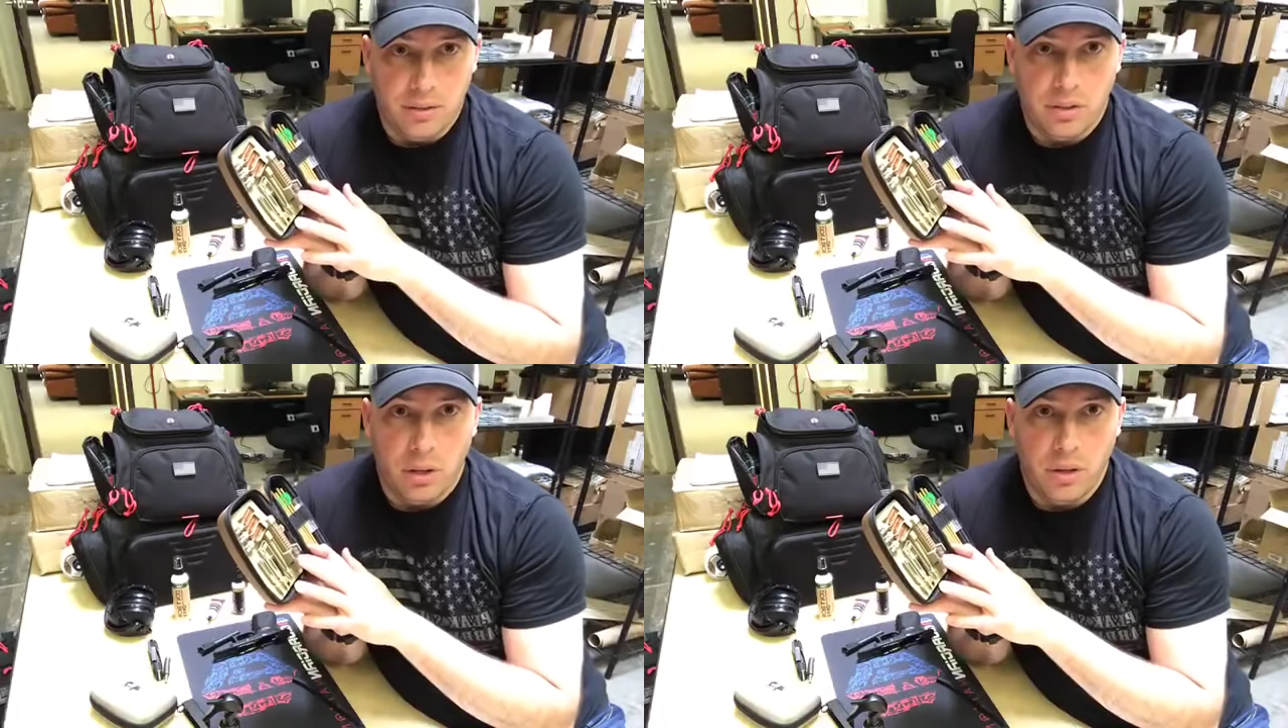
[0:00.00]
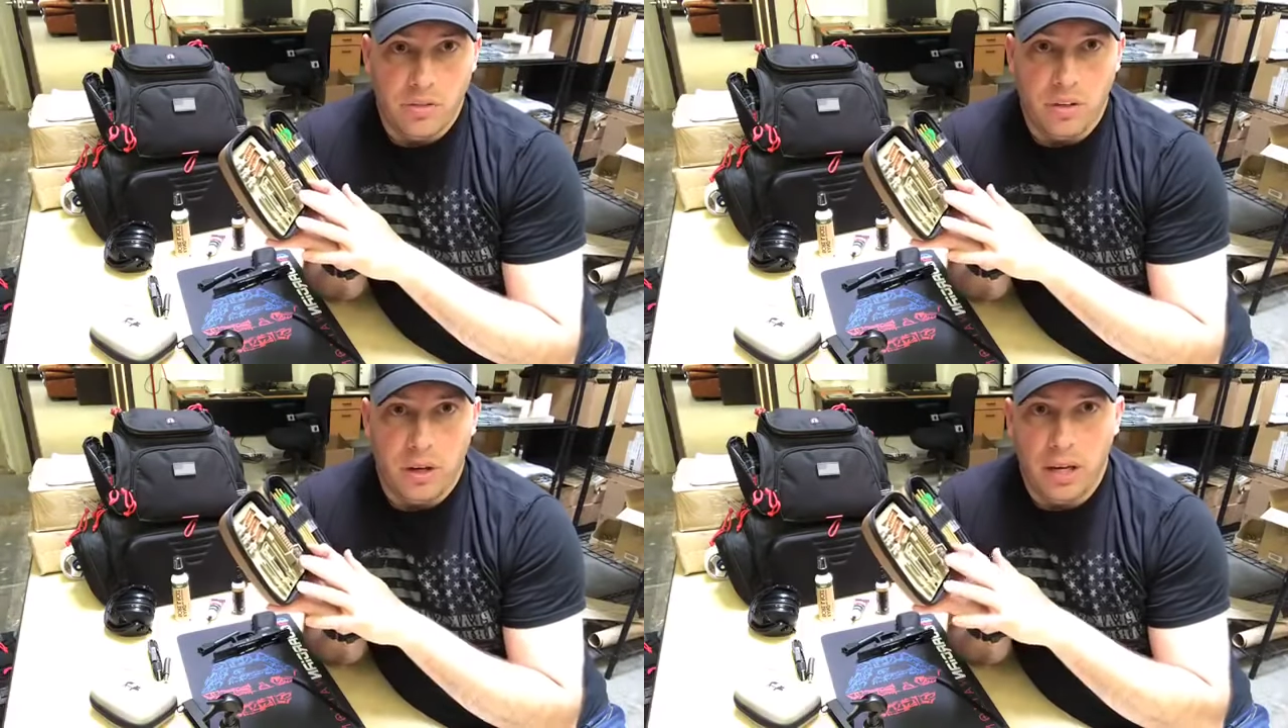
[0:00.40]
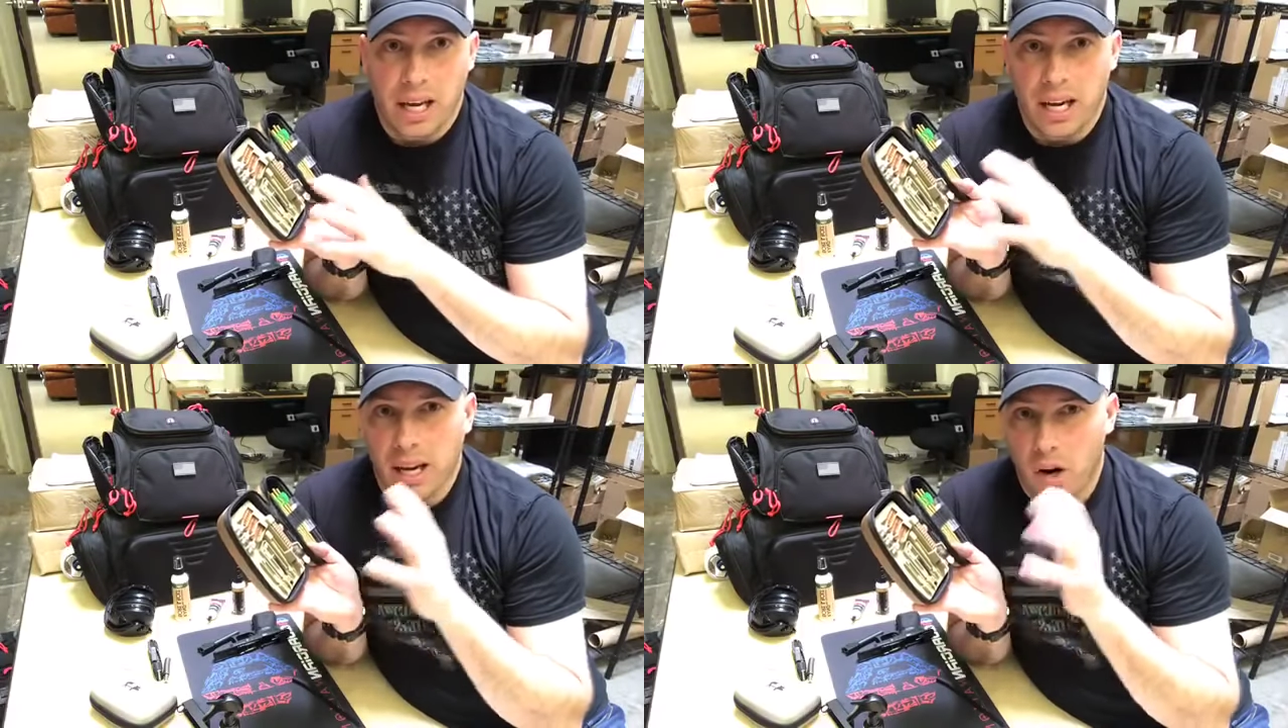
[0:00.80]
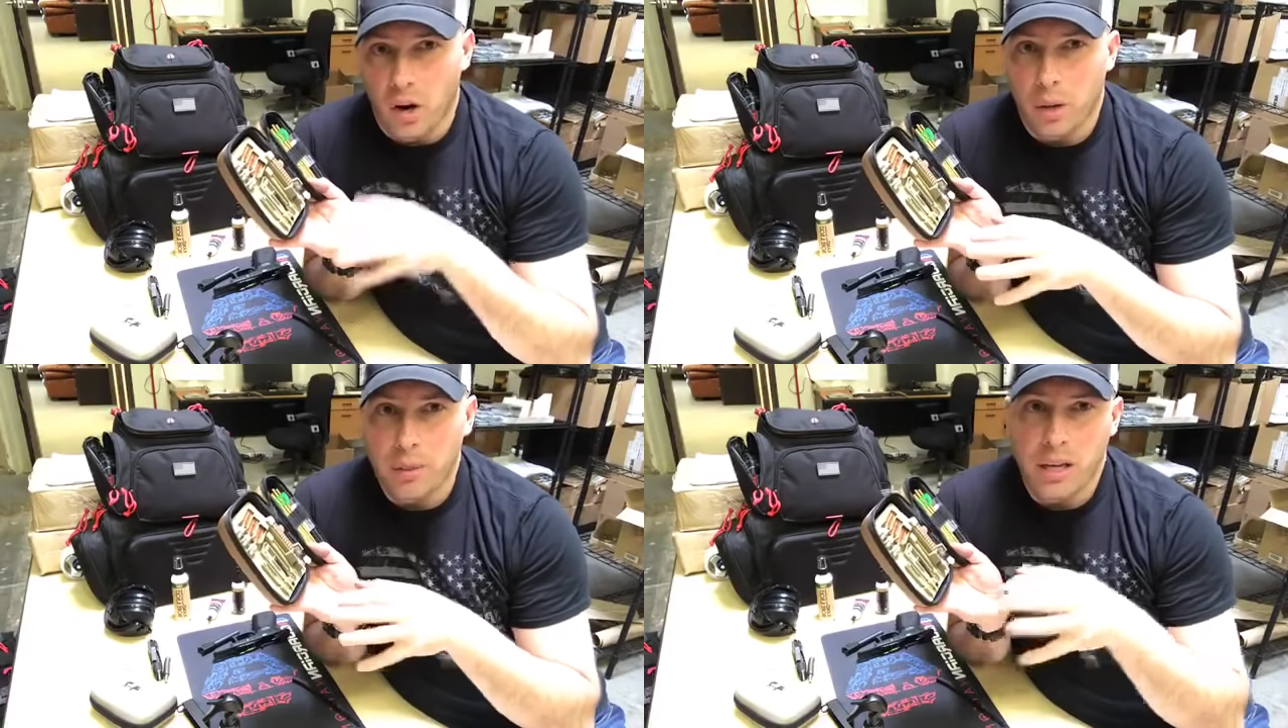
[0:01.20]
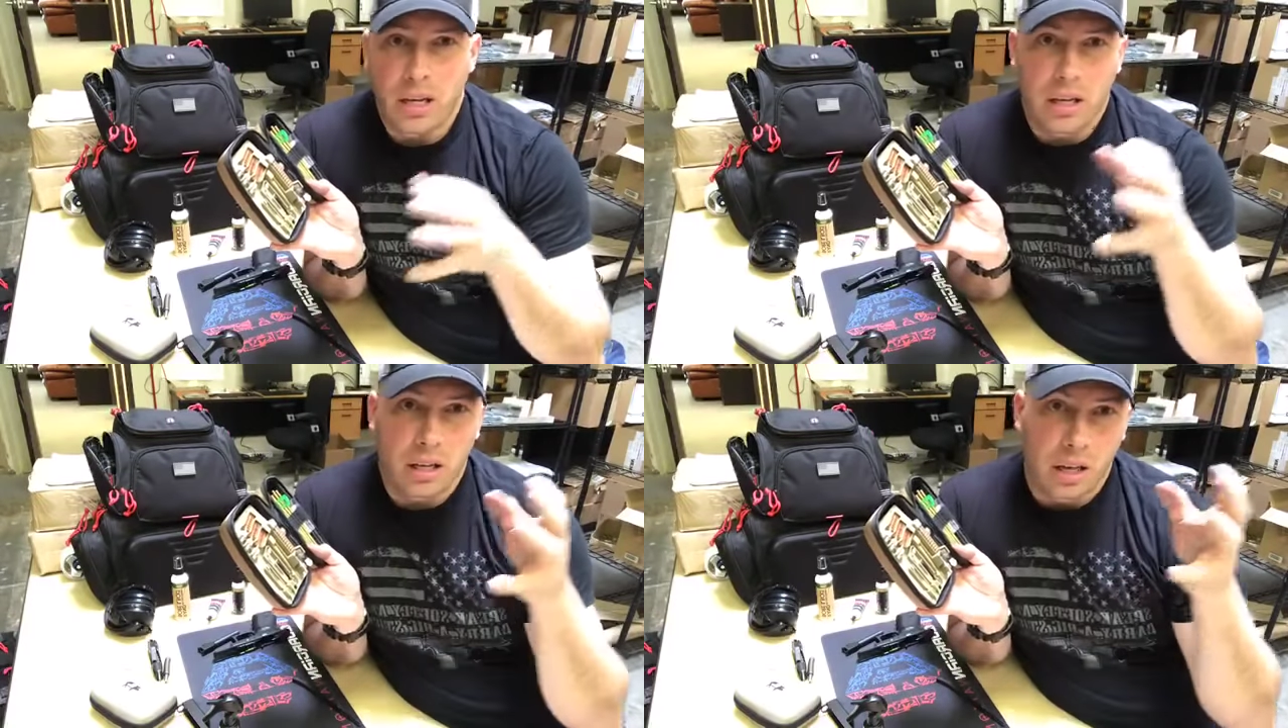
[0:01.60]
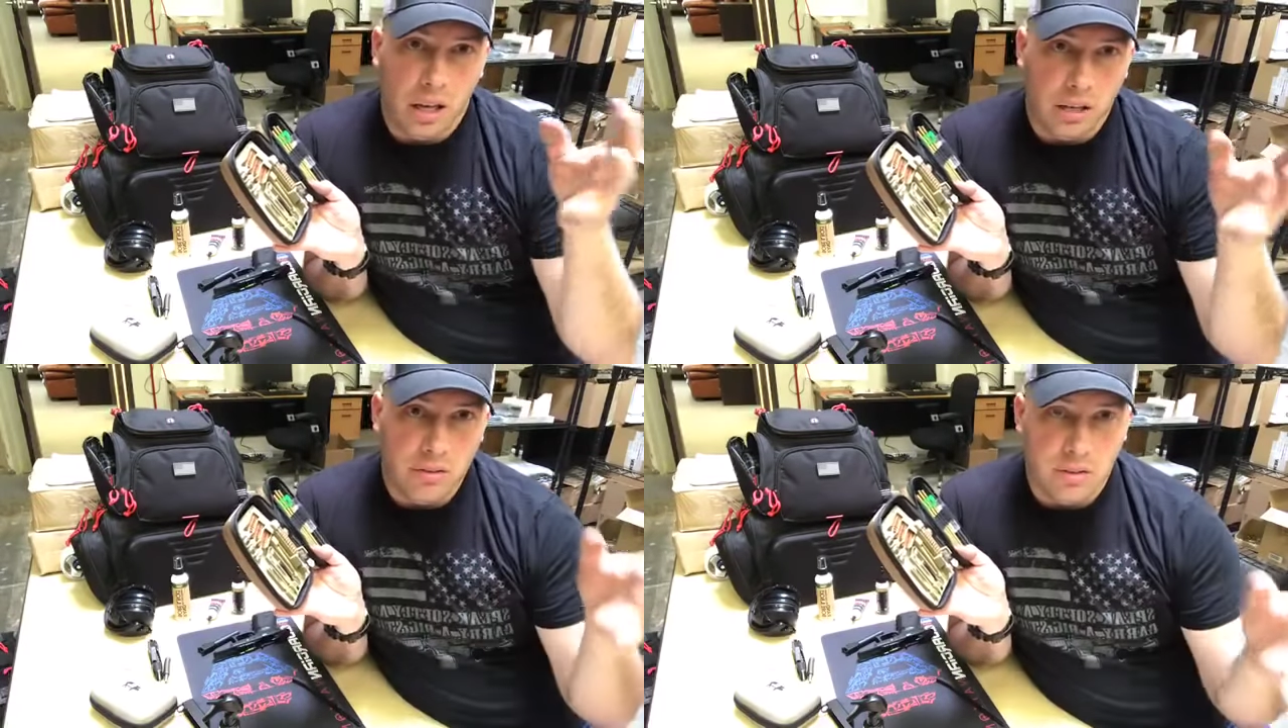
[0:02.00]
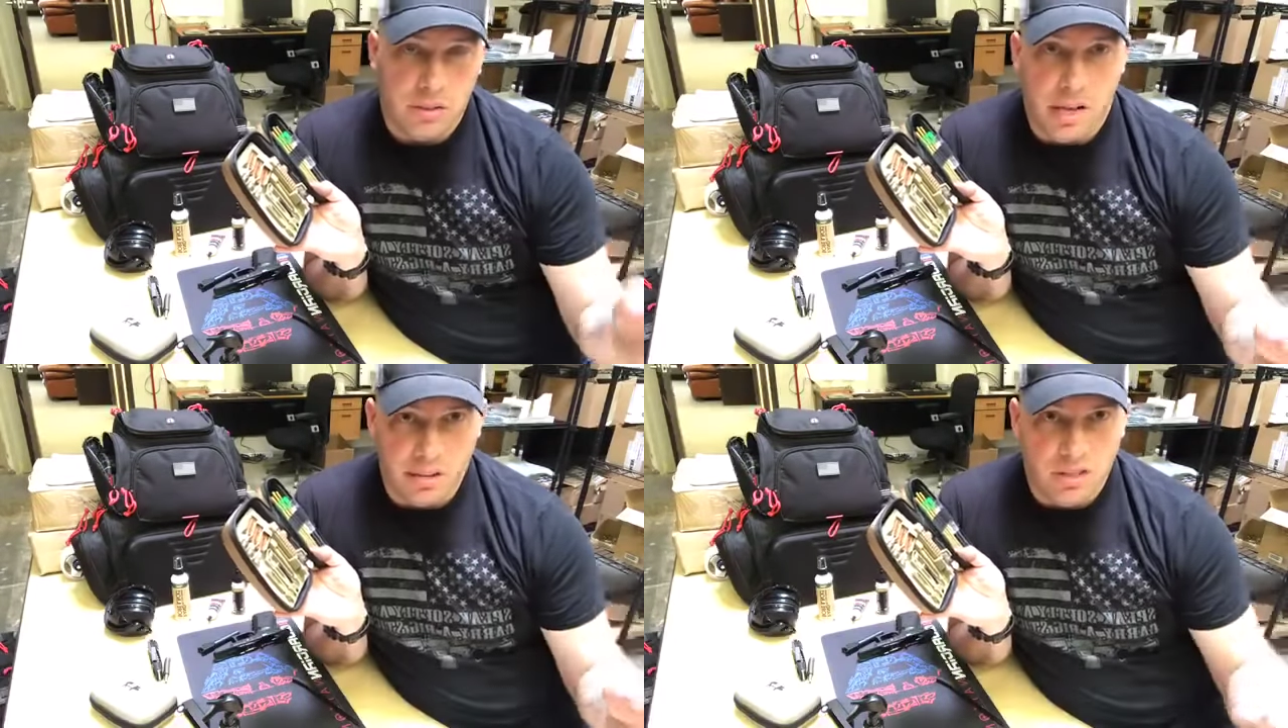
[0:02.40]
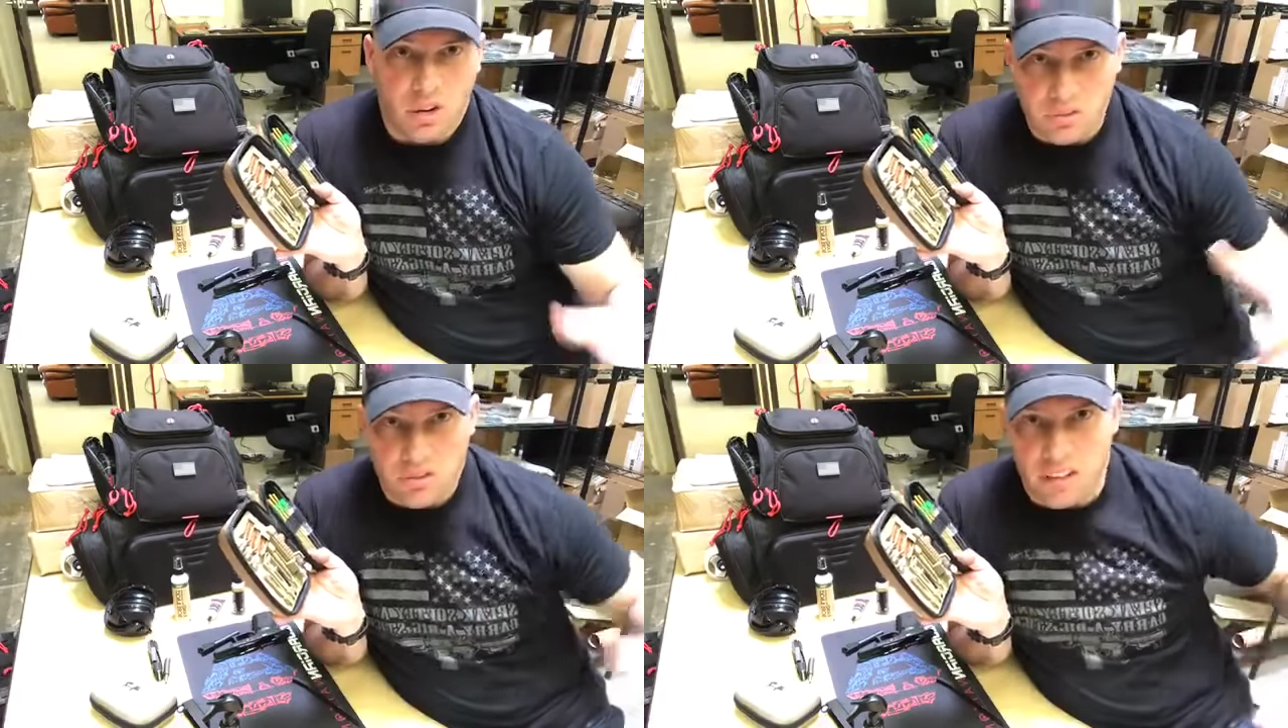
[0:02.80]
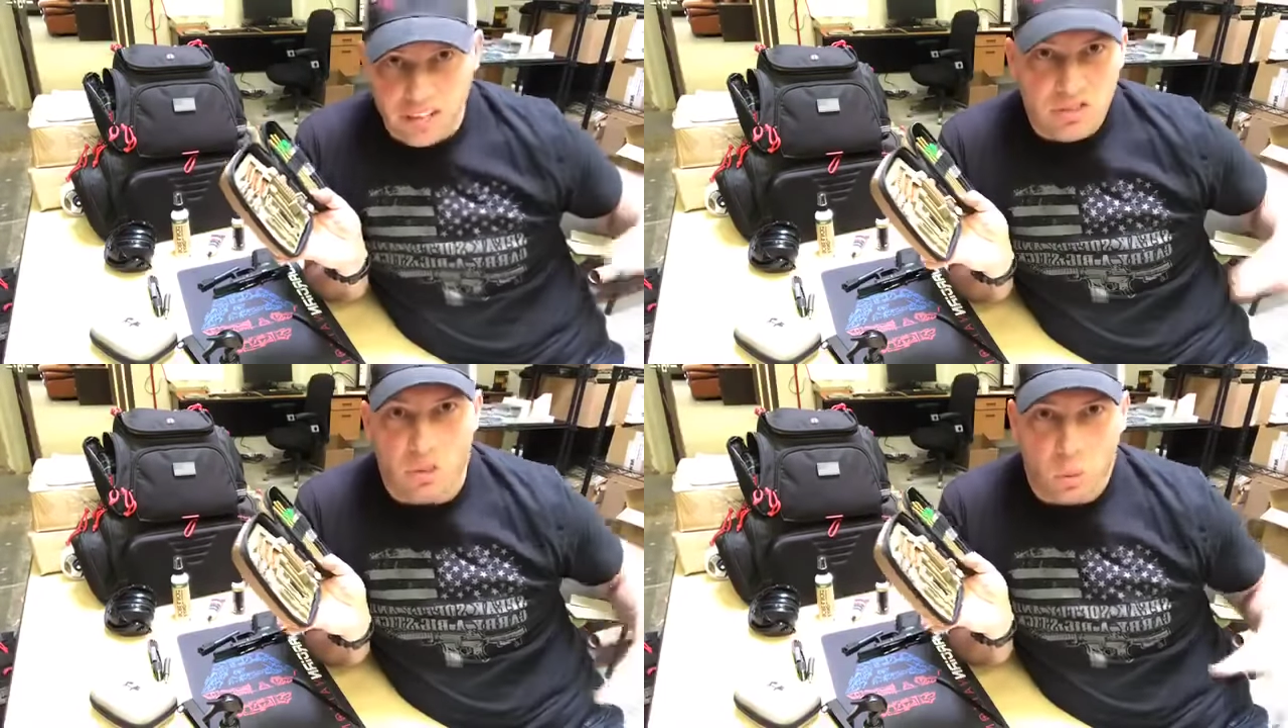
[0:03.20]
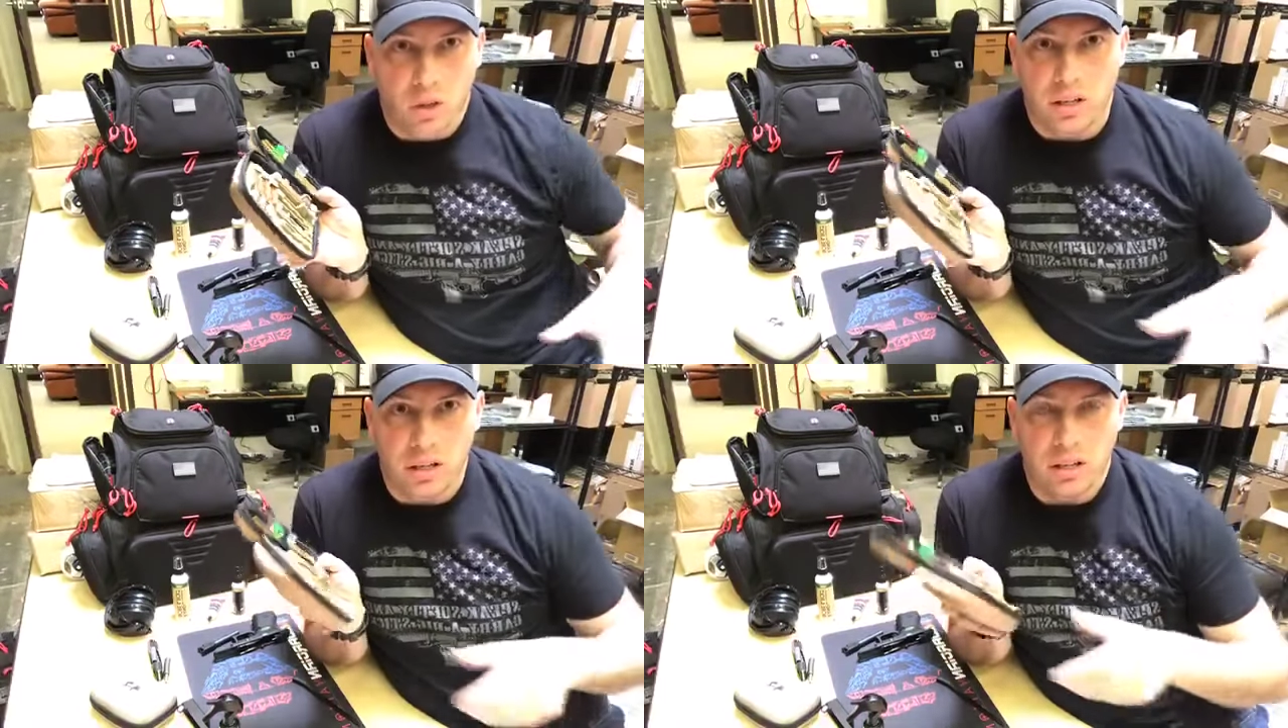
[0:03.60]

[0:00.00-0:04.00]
So it's very kind of carbine and self-defense oriented,